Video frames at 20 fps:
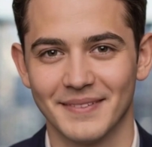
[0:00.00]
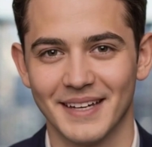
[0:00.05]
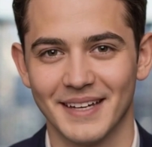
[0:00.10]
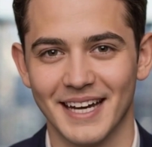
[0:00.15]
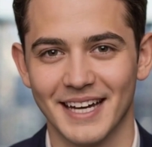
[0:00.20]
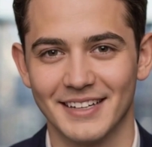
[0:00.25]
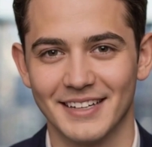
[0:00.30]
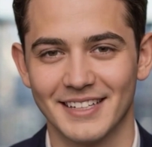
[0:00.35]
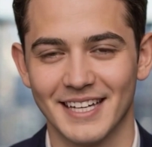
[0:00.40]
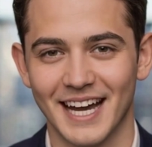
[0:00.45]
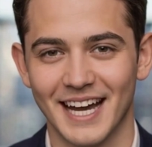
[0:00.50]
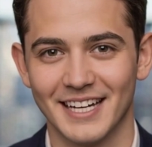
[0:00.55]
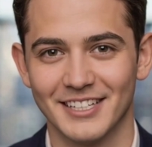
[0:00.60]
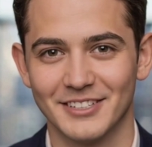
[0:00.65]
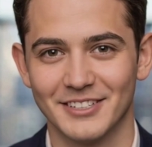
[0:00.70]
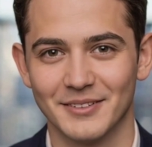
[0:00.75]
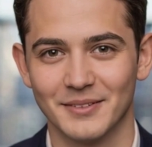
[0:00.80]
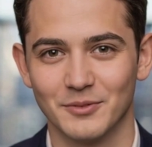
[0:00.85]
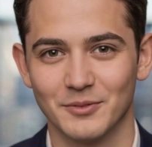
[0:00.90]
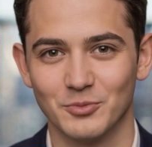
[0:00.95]
And that
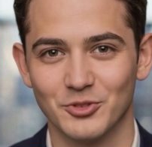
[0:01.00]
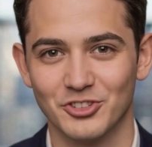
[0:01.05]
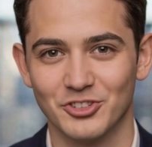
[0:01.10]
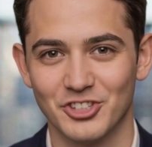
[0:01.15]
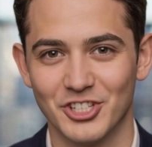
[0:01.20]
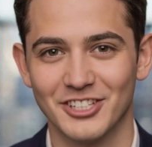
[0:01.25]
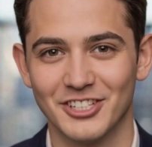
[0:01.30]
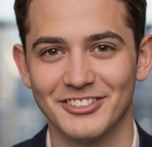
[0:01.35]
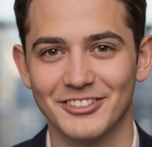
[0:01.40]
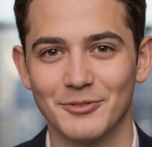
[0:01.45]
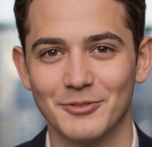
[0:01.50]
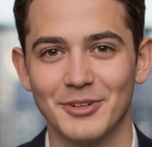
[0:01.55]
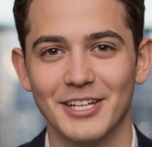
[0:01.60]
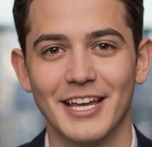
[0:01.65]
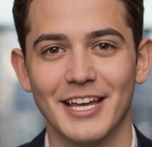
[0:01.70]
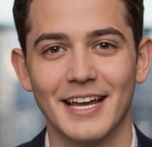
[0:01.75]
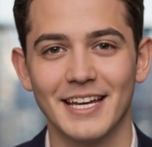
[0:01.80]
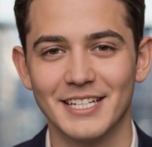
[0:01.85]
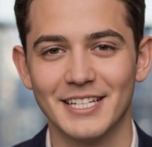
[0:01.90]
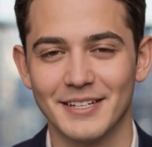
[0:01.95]
was just the
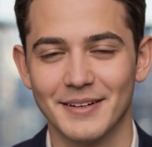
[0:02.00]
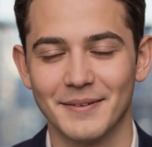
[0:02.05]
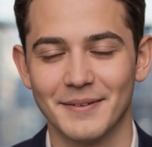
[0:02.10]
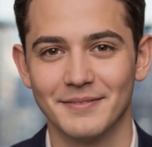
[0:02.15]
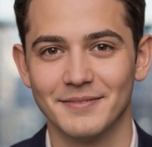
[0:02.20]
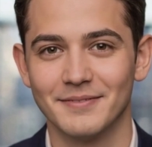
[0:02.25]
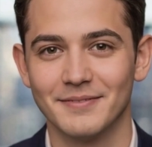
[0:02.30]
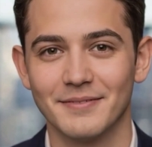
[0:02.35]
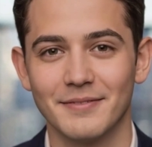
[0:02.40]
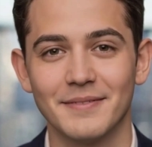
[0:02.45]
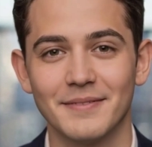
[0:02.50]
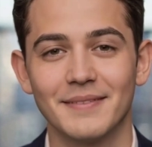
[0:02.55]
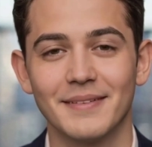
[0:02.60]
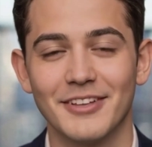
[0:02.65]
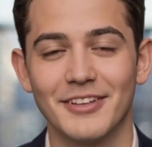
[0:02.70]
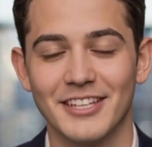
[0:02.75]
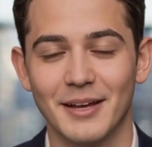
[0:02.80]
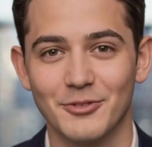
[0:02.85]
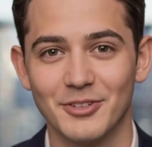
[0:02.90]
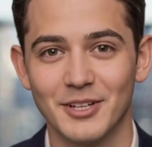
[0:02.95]
beginning.
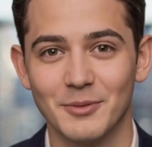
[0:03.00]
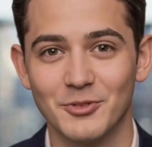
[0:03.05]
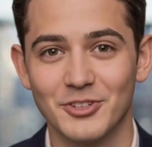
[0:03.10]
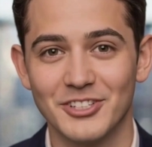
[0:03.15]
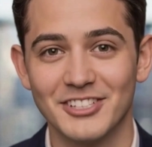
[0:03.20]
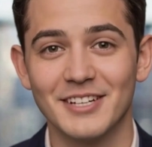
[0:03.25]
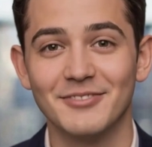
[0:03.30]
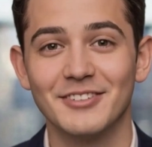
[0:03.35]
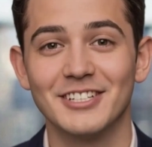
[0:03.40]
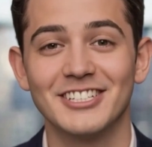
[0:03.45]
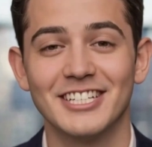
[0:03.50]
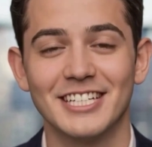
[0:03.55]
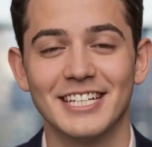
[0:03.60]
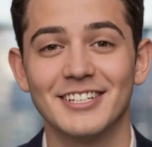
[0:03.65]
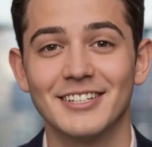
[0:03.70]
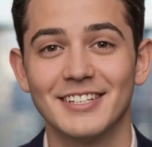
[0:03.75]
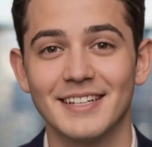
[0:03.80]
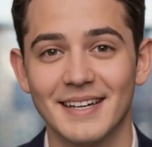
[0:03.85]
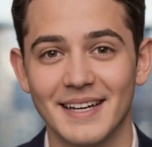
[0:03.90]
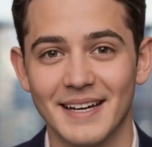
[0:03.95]
September
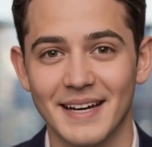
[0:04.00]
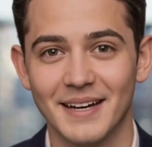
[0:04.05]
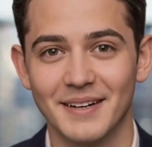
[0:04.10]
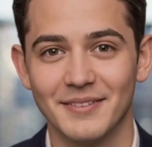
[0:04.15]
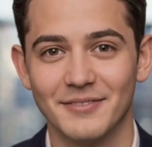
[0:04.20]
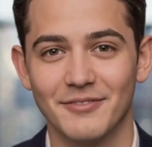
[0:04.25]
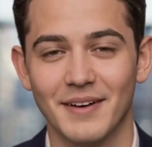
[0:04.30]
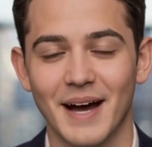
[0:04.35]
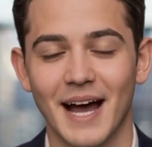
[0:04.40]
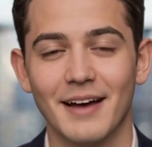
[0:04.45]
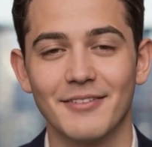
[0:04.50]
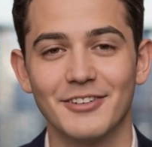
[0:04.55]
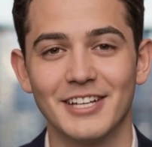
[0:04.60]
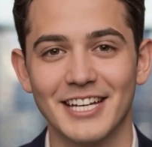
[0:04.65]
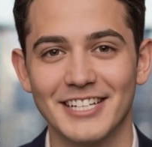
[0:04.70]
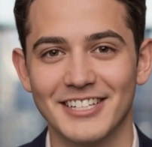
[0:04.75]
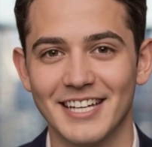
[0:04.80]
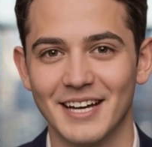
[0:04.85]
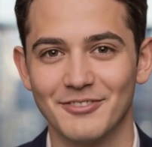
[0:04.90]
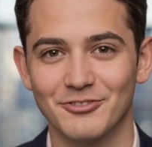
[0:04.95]
17th, 5
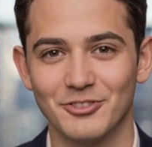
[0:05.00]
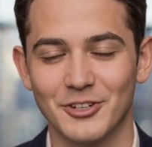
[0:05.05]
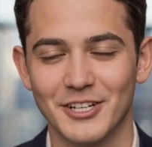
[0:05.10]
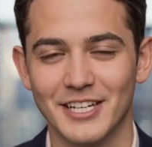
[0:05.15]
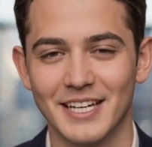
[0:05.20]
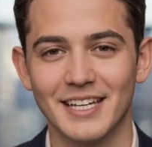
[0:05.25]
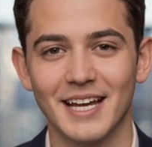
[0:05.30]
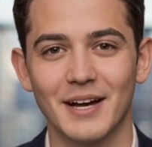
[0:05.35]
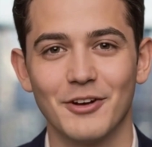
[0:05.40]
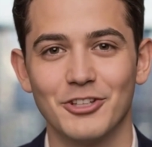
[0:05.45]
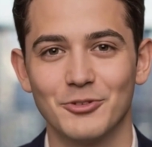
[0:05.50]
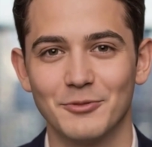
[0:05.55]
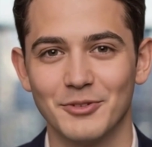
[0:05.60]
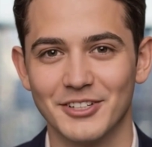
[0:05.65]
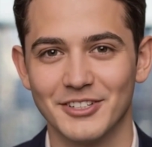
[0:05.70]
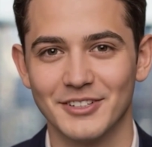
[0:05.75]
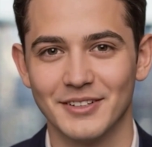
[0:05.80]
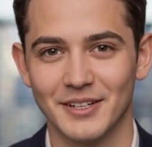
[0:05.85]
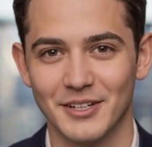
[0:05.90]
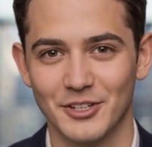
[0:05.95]
days after the
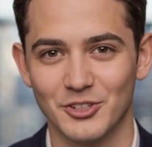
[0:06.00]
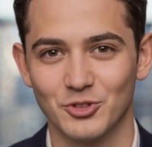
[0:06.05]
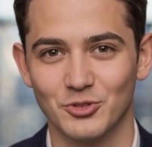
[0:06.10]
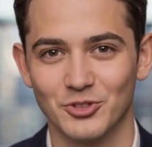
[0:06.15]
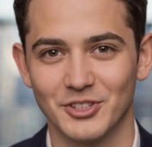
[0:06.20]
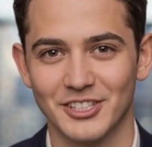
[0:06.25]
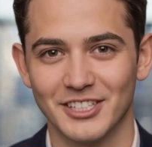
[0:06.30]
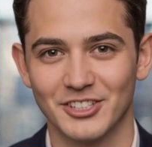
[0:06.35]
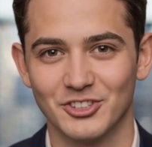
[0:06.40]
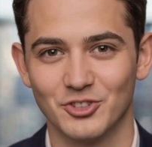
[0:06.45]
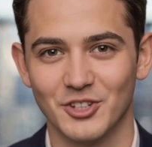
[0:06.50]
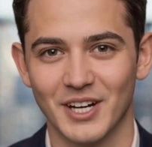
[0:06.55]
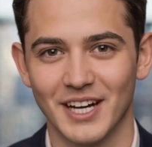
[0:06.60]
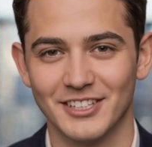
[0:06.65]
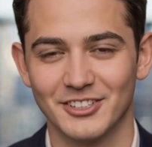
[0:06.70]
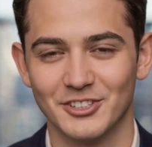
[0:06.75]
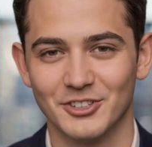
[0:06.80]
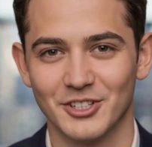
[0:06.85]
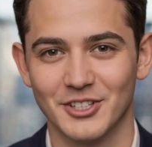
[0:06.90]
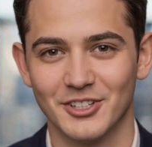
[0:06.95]
announcement, Unity
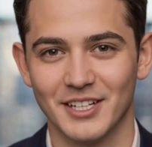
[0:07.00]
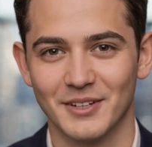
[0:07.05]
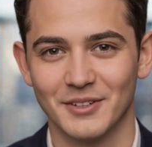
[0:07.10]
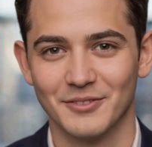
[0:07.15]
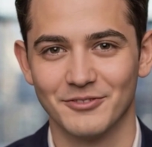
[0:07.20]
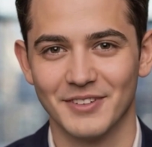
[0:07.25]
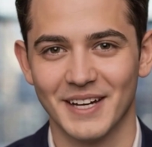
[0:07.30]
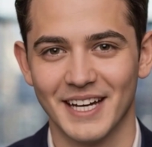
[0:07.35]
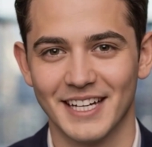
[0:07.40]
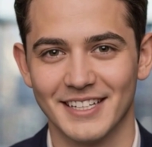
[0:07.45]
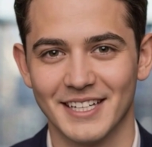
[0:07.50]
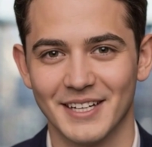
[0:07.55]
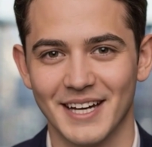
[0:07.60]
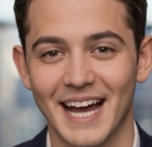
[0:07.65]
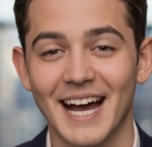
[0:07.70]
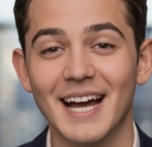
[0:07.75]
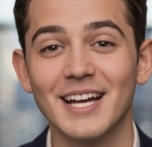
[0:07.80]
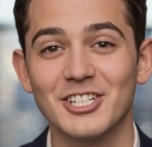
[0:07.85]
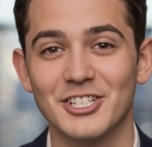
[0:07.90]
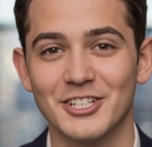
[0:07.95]
tried to clarify their
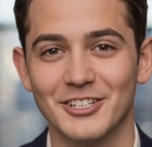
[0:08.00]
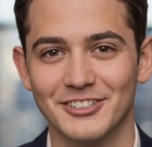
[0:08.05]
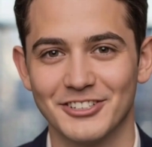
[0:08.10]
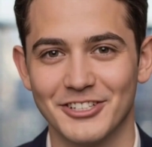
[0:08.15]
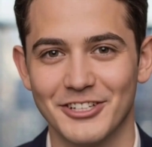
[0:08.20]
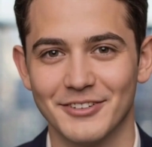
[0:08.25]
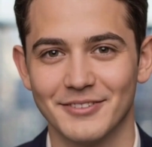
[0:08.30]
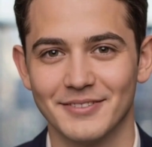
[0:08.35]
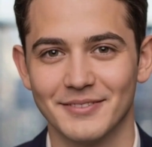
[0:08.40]
actions